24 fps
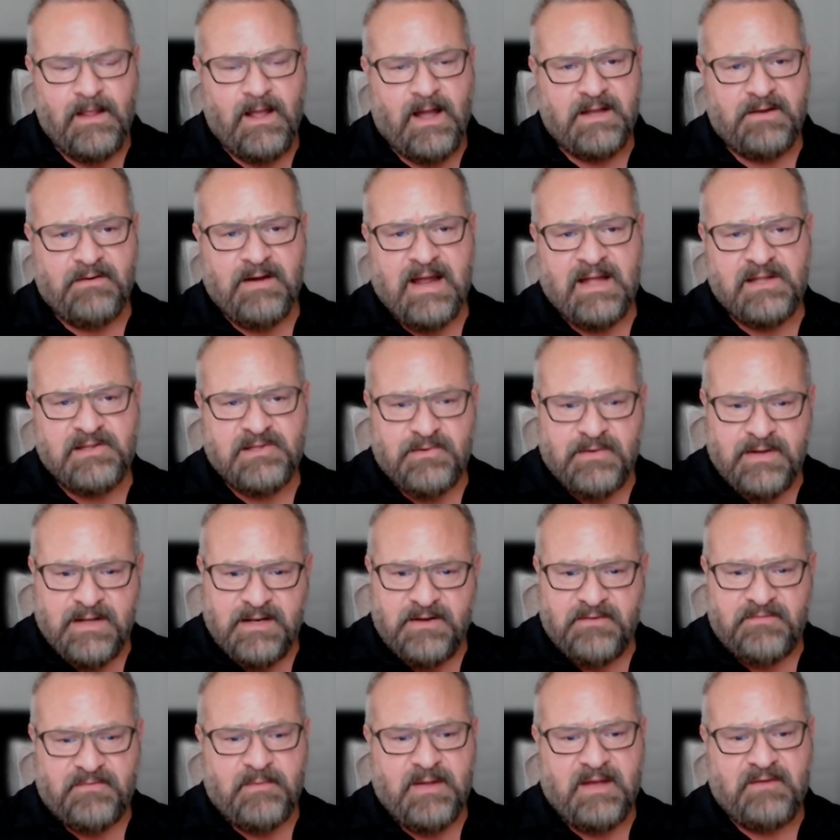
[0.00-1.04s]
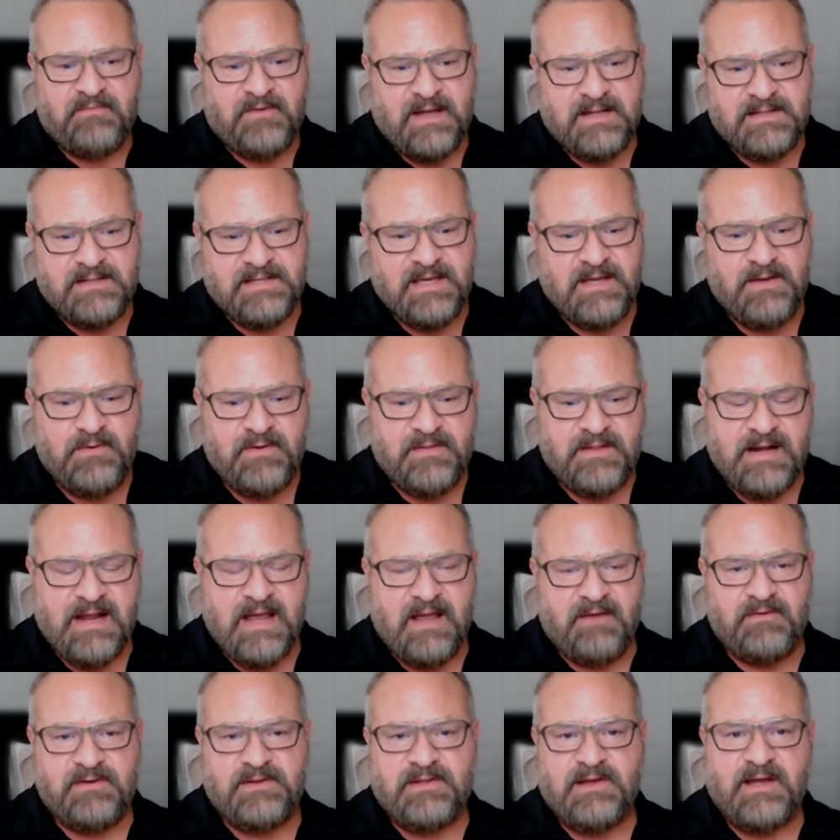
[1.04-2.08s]
I graduated from FIT with an
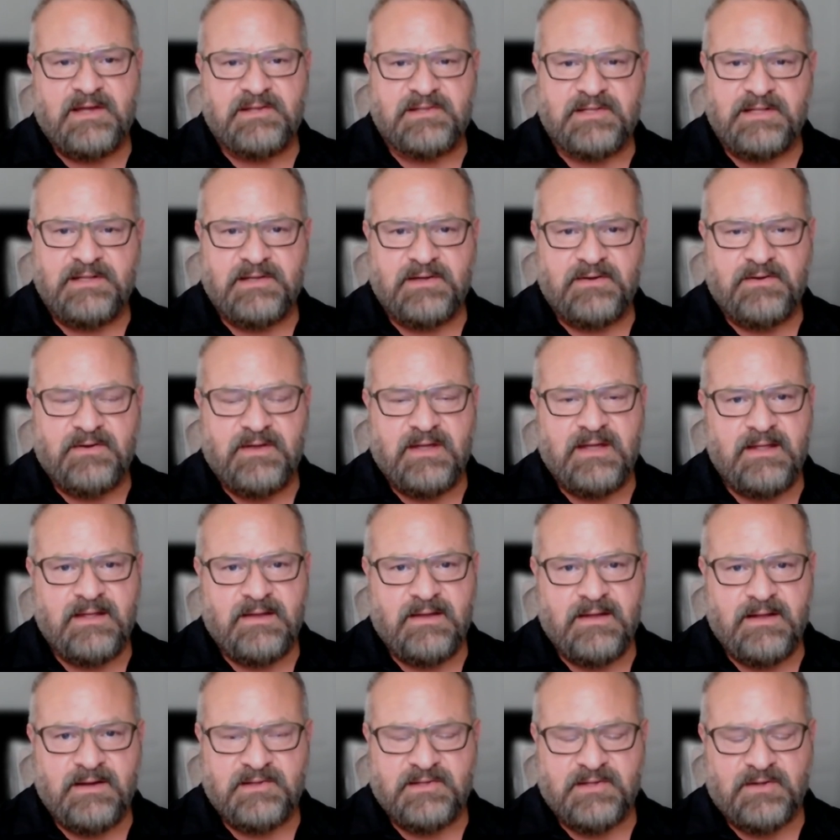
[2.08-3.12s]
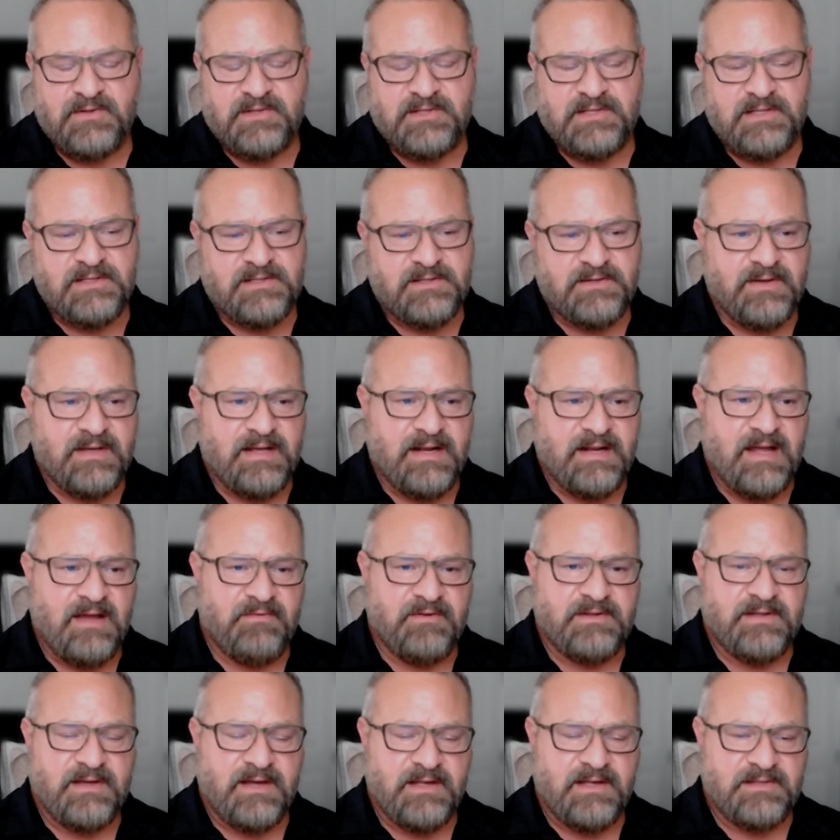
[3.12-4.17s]
advertising degree, an associate degree in
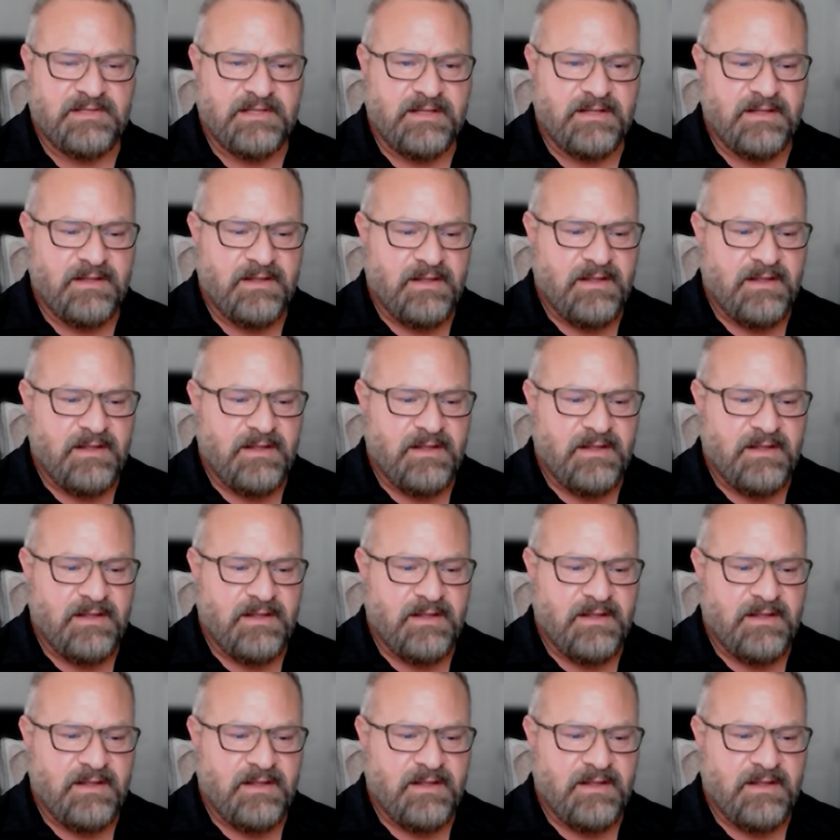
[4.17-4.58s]
advertising,